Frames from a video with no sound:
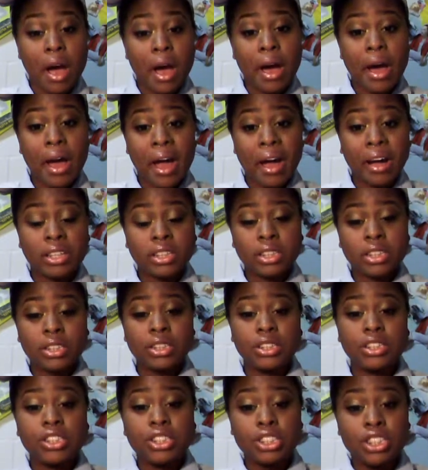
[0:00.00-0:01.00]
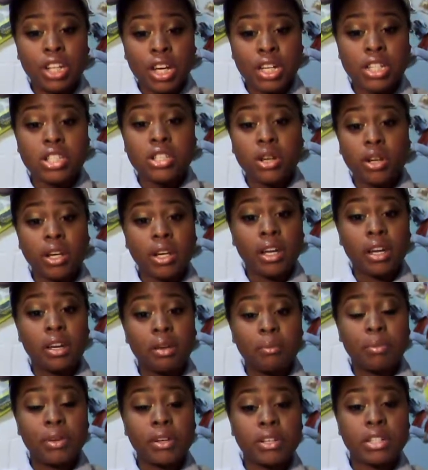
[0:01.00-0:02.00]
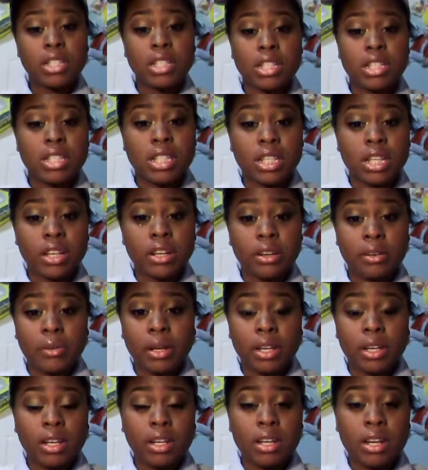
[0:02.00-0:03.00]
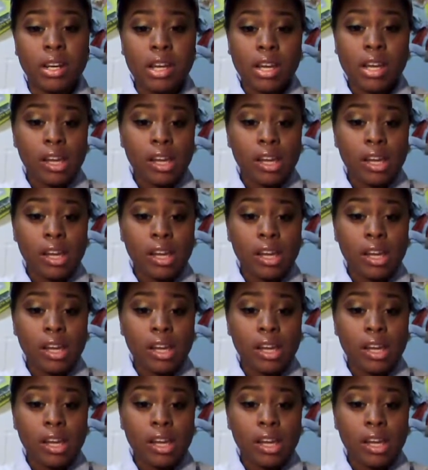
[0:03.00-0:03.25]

I actually just started getting pierced this year, and